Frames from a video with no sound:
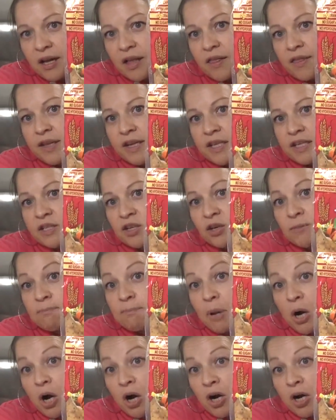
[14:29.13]
These are
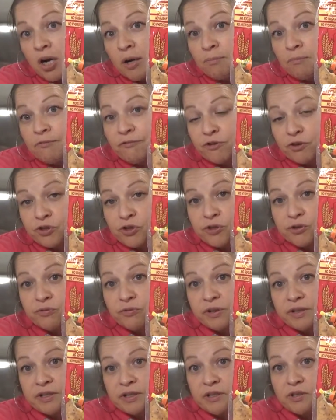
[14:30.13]
bomb for two
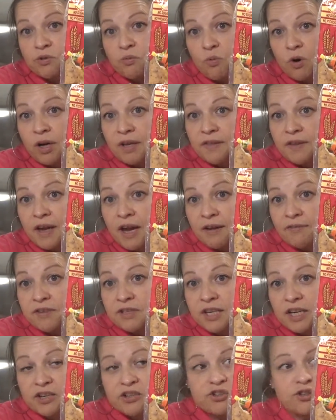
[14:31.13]
reasons. One, they have the
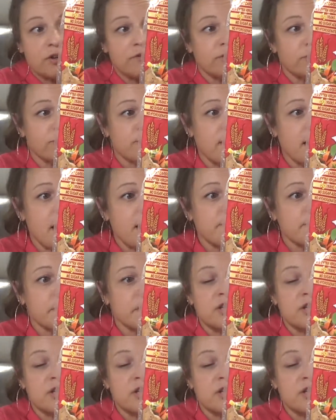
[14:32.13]
texture of a wrap.